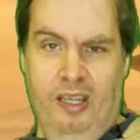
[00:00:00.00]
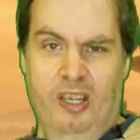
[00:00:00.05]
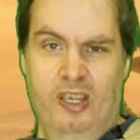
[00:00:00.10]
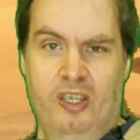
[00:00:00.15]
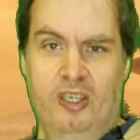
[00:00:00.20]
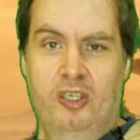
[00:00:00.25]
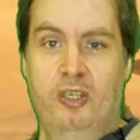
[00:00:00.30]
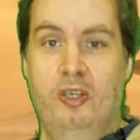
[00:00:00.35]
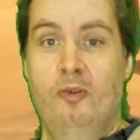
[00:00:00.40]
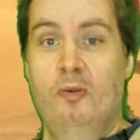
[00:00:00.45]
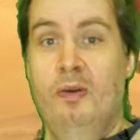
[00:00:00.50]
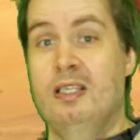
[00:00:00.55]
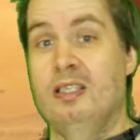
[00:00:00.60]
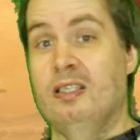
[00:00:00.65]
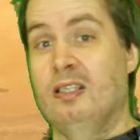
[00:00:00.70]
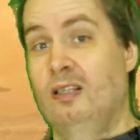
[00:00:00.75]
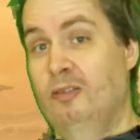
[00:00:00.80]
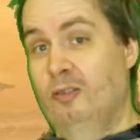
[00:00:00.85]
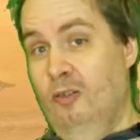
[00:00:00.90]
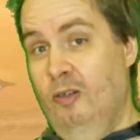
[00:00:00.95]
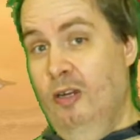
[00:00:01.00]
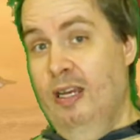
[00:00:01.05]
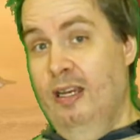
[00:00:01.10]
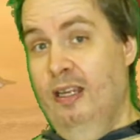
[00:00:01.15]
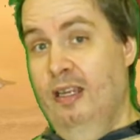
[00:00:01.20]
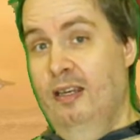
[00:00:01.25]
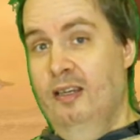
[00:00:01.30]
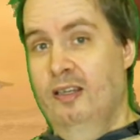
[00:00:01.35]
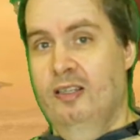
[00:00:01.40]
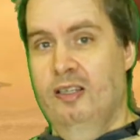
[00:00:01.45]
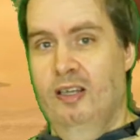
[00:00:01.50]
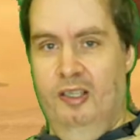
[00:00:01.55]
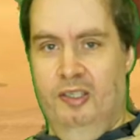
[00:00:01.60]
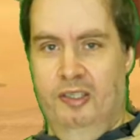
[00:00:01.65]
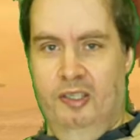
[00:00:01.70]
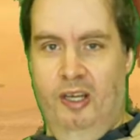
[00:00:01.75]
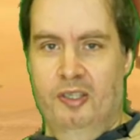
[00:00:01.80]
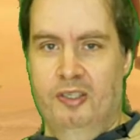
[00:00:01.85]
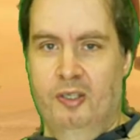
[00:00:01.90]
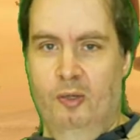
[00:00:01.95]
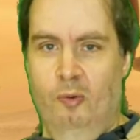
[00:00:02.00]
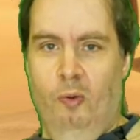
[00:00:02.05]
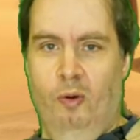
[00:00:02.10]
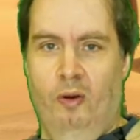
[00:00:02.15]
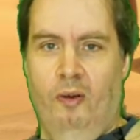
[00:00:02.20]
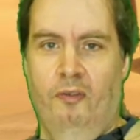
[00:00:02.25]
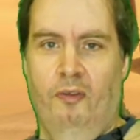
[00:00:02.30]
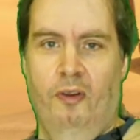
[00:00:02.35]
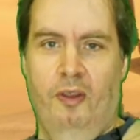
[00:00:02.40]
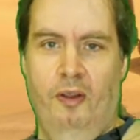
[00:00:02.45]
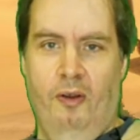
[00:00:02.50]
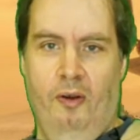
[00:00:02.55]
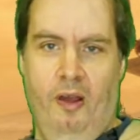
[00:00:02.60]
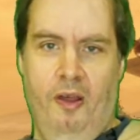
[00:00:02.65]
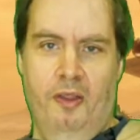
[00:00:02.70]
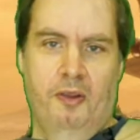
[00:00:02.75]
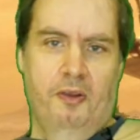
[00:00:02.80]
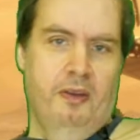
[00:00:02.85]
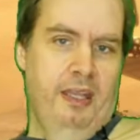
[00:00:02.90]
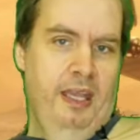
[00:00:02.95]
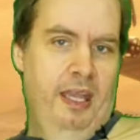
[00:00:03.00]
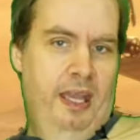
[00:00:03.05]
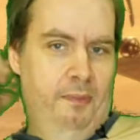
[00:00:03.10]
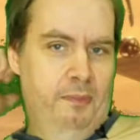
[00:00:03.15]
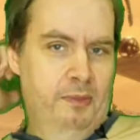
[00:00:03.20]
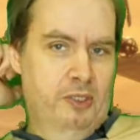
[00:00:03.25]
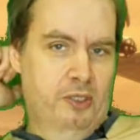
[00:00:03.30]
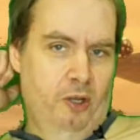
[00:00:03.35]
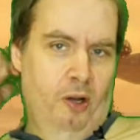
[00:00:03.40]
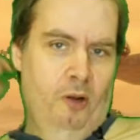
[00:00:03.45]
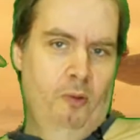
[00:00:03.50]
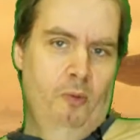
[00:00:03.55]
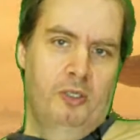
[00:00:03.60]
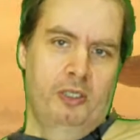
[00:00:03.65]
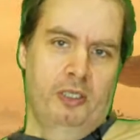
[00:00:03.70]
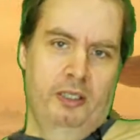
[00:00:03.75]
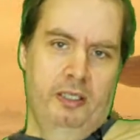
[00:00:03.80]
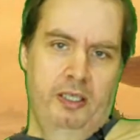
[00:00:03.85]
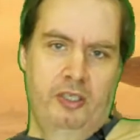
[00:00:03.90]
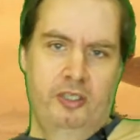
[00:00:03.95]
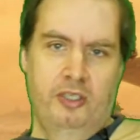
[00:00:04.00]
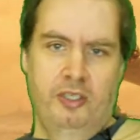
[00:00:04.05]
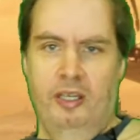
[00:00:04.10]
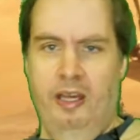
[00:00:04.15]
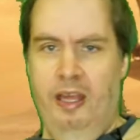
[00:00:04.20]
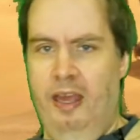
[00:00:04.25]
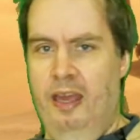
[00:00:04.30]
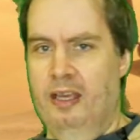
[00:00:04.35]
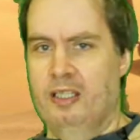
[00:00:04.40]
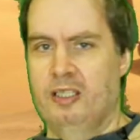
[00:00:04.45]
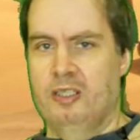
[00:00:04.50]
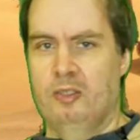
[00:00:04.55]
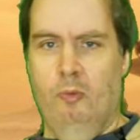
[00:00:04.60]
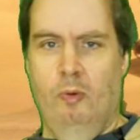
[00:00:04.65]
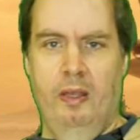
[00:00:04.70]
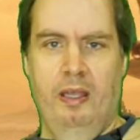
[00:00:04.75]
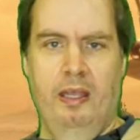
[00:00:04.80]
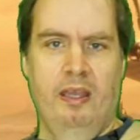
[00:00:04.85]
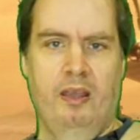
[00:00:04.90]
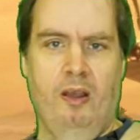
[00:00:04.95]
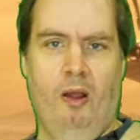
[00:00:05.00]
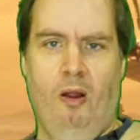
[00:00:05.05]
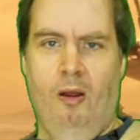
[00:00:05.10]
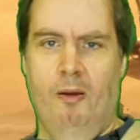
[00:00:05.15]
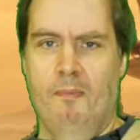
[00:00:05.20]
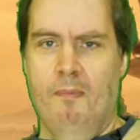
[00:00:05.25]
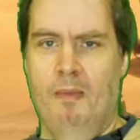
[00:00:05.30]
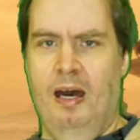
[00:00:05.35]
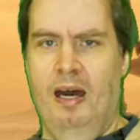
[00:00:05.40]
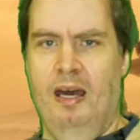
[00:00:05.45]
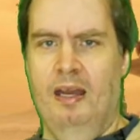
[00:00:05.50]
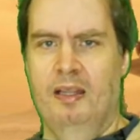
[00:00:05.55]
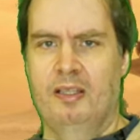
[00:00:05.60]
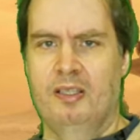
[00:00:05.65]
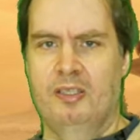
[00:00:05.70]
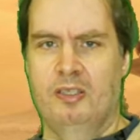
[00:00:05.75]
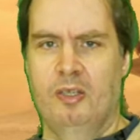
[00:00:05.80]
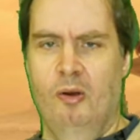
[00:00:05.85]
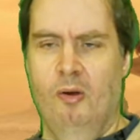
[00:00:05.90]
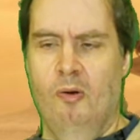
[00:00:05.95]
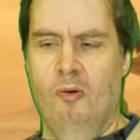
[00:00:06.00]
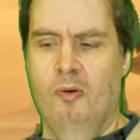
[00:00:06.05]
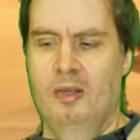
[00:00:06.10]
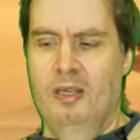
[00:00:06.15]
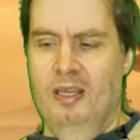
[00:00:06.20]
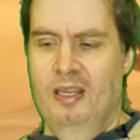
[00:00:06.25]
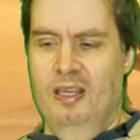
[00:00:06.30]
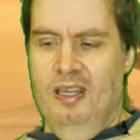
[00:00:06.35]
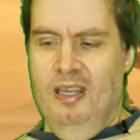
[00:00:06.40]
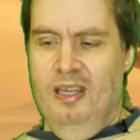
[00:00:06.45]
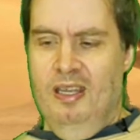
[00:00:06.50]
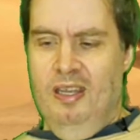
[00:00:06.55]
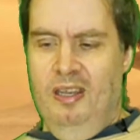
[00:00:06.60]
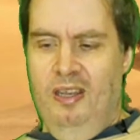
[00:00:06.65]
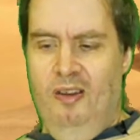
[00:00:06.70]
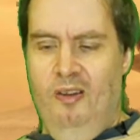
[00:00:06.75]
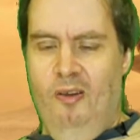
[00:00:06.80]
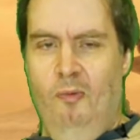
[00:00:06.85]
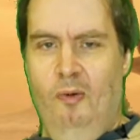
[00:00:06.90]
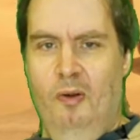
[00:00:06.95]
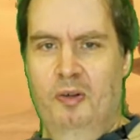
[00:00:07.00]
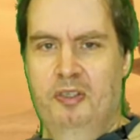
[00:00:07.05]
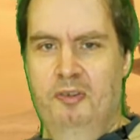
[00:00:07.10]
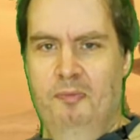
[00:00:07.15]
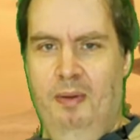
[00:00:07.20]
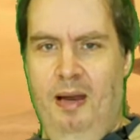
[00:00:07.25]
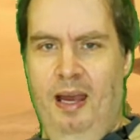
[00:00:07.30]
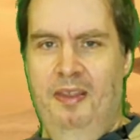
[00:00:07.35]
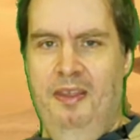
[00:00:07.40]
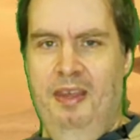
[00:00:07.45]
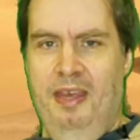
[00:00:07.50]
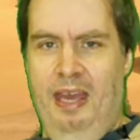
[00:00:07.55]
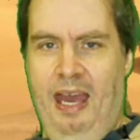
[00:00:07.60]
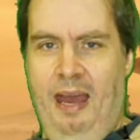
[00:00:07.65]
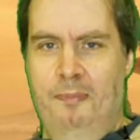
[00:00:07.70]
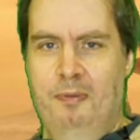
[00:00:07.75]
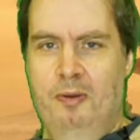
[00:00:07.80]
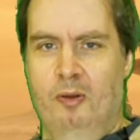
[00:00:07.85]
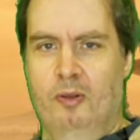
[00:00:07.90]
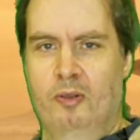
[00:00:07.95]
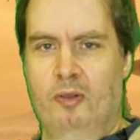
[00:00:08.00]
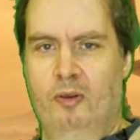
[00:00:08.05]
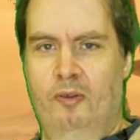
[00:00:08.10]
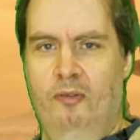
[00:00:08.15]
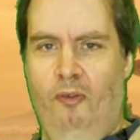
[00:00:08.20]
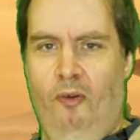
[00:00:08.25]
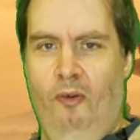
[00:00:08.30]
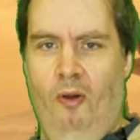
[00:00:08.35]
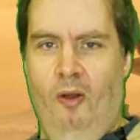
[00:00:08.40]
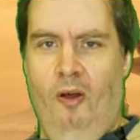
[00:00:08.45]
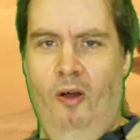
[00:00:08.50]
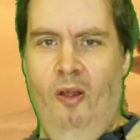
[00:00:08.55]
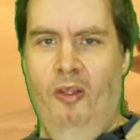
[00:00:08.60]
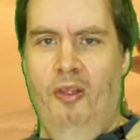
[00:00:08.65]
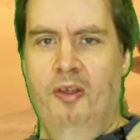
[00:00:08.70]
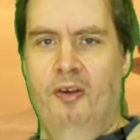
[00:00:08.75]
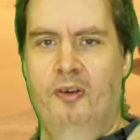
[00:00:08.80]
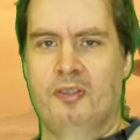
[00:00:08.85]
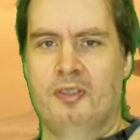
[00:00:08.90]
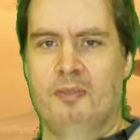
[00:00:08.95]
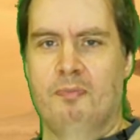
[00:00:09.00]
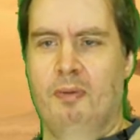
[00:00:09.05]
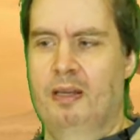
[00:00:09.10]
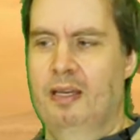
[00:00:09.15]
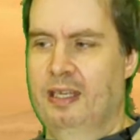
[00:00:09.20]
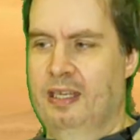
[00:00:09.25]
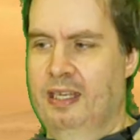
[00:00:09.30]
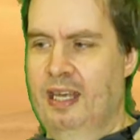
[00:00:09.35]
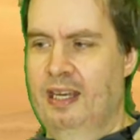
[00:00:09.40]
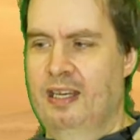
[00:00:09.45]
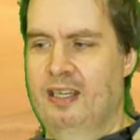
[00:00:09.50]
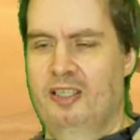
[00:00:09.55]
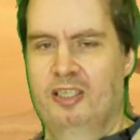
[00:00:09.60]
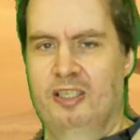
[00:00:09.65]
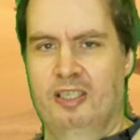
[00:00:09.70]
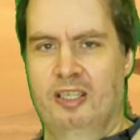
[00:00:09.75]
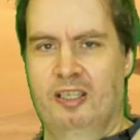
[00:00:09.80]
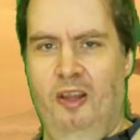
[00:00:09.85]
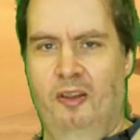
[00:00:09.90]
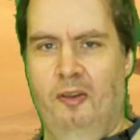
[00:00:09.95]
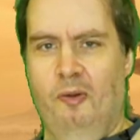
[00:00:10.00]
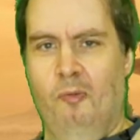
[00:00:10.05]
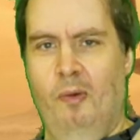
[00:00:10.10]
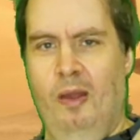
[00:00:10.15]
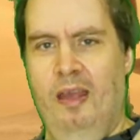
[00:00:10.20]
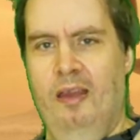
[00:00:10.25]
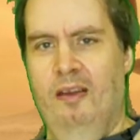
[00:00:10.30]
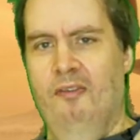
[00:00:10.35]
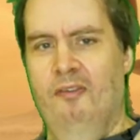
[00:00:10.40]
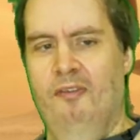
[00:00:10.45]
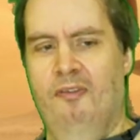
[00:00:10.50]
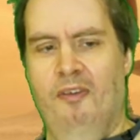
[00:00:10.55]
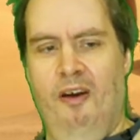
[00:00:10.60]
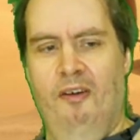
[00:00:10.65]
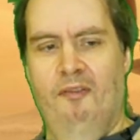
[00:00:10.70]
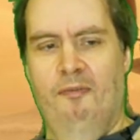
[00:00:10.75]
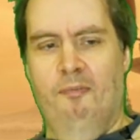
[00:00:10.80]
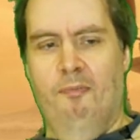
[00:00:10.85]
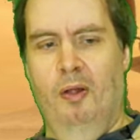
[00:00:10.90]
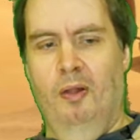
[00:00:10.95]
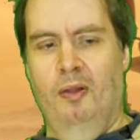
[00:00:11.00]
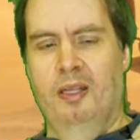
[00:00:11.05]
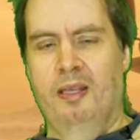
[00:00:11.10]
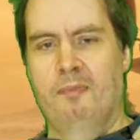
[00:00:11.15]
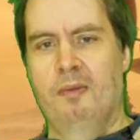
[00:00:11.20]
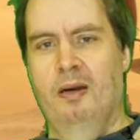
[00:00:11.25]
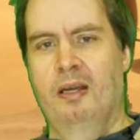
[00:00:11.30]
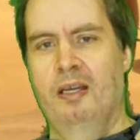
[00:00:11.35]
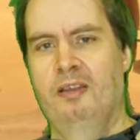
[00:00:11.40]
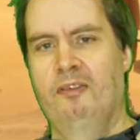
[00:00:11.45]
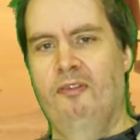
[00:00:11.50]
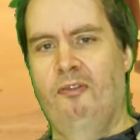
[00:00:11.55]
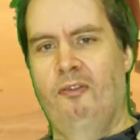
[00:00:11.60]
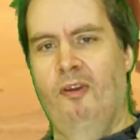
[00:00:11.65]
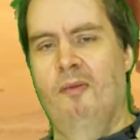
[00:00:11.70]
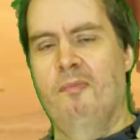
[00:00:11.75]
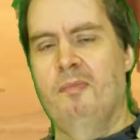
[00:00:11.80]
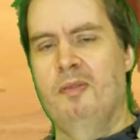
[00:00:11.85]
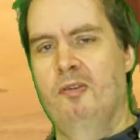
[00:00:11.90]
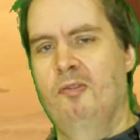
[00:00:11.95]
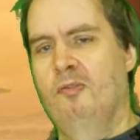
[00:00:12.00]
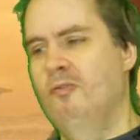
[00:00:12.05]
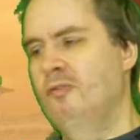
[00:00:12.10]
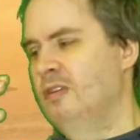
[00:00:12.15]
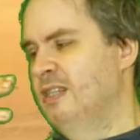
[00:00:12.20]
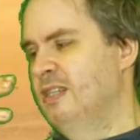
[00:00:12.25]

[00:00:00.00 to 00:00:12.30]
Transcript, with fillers: to its credit, does also work for their other games Star Wars Legion, X Wing, Armada. So, you know, once you buy the app, you're good for all those. But again, it's just another way of, of pulling money from you.